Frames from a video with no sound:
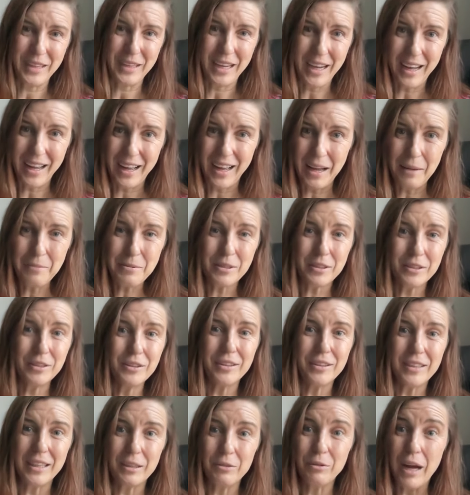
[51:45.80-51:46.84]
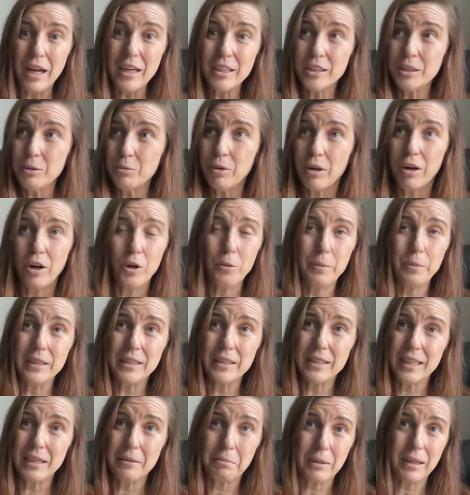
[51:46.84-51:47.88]
Yeah, absolutely. And actually, we're hoping
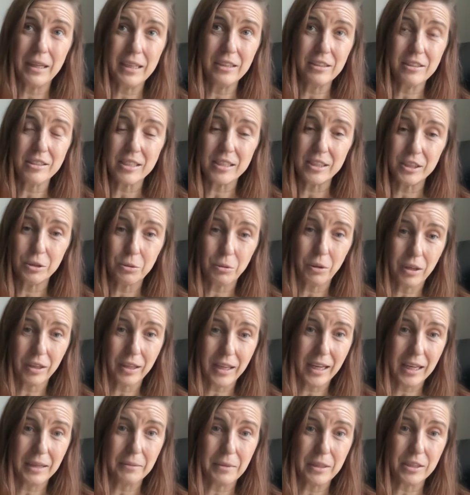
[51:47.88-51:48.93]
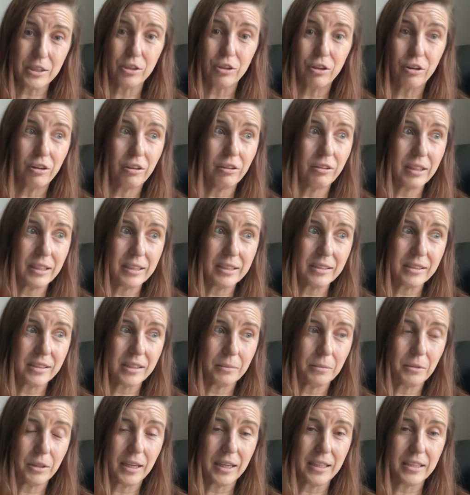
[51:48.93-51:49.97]
to get players into our game as early as
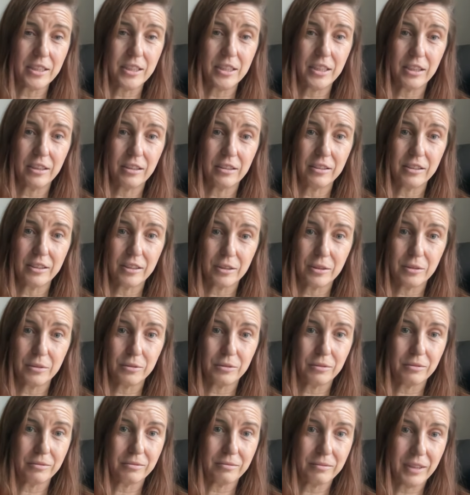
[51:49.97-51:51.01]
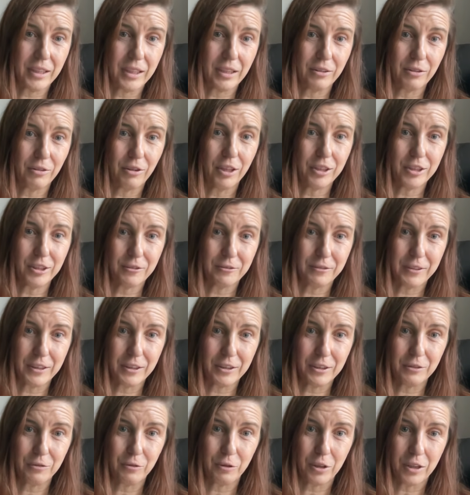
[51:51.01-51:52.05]
summer next year. So, you know, cross your
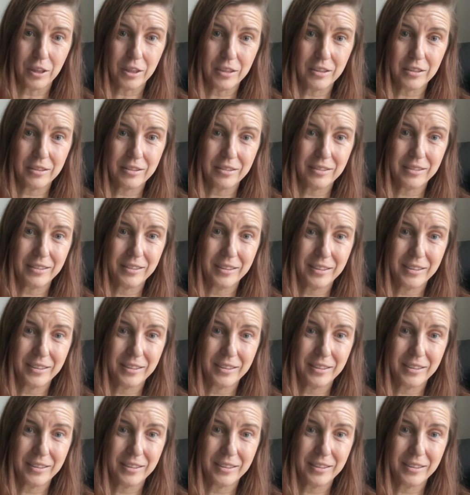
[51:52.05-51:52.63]
fingers for us.